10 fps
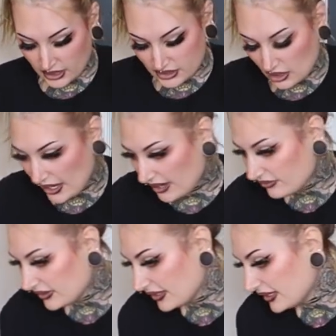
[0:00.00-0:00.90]
So So I
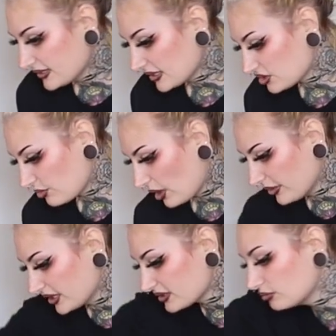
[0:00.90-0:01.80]
have these. I should
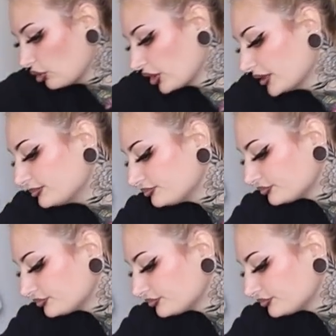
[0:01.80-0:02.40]
probably get some more.